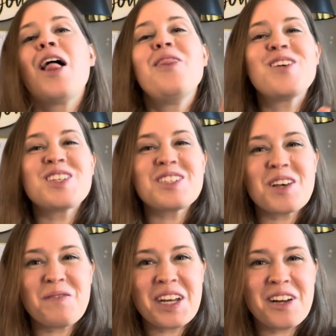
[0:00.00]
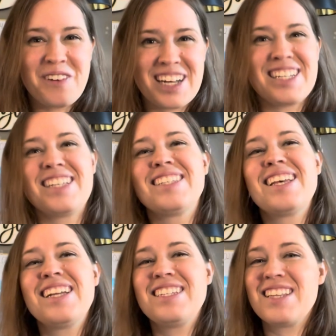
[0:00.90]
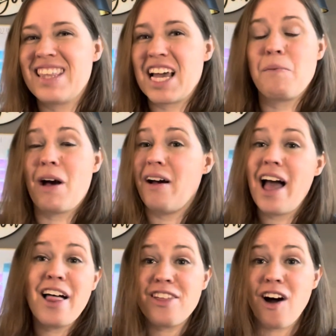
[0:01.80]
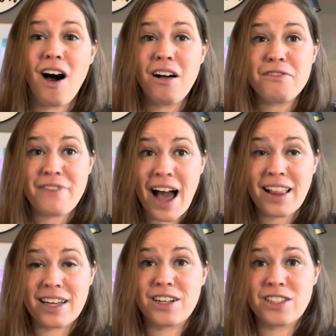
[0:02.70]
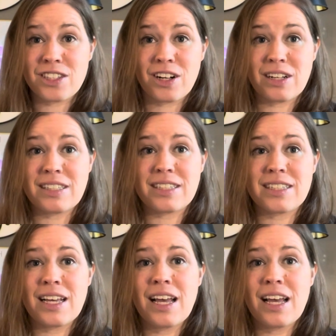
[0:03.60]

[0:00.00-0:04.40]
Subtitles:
There's so many questions to think about, and they're all valid concerns.